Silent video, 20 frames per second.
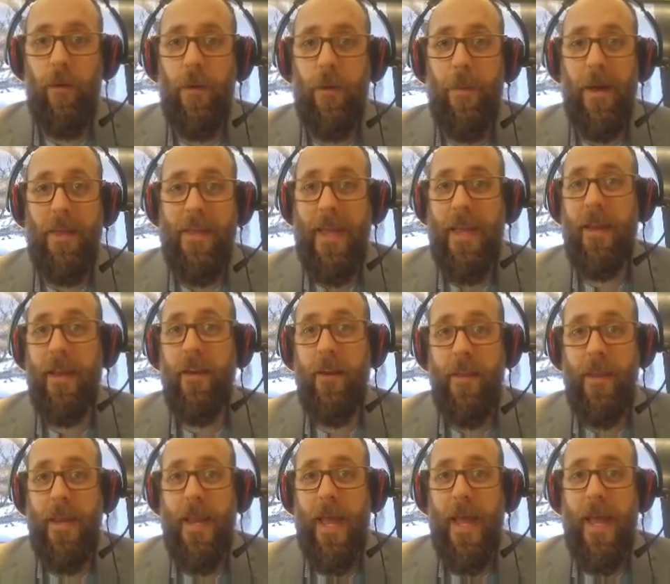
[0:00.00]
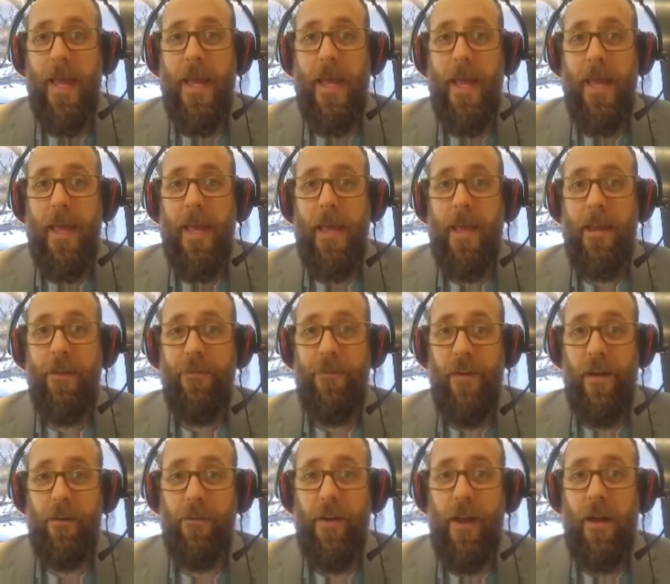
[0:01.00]
And by the end of the day, he
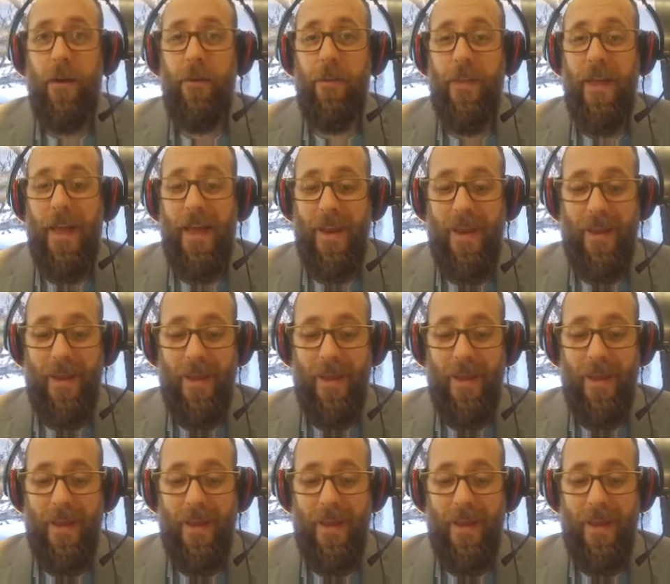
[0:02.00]
found out that